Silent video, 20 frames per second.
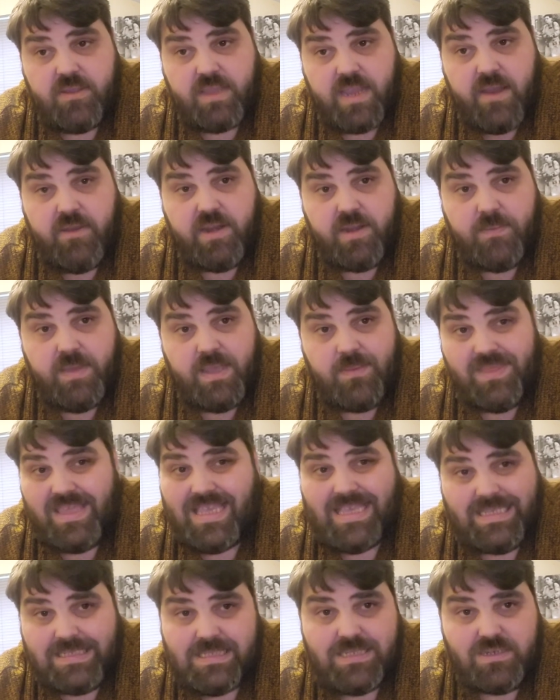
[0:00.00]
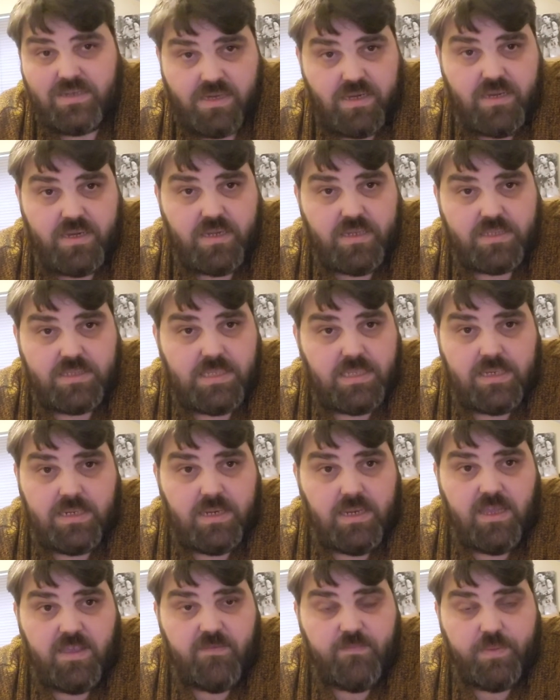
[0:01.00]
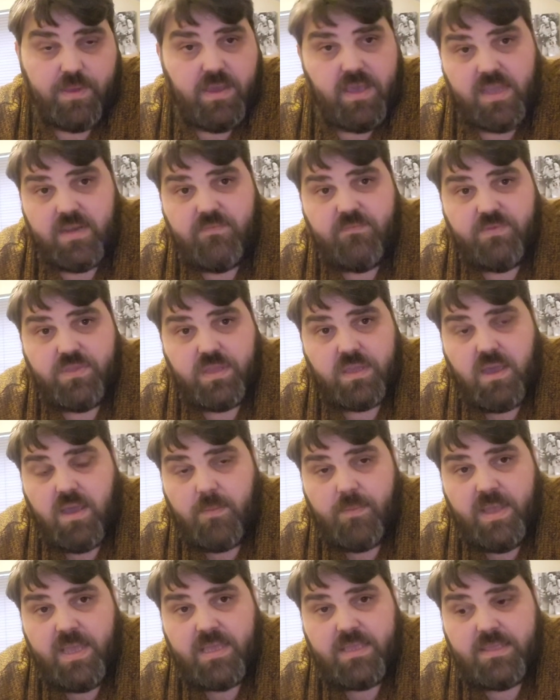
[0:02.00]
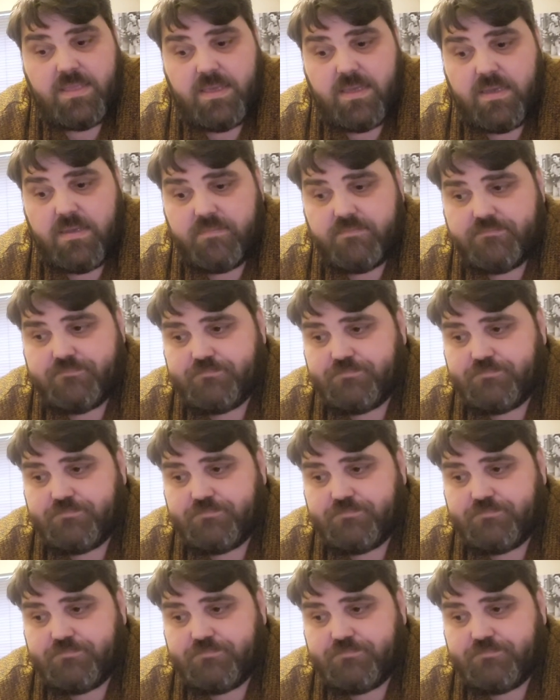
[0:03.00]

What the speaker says: carrying a baby that isn't hers in a lifeboat heading for the Carpathia.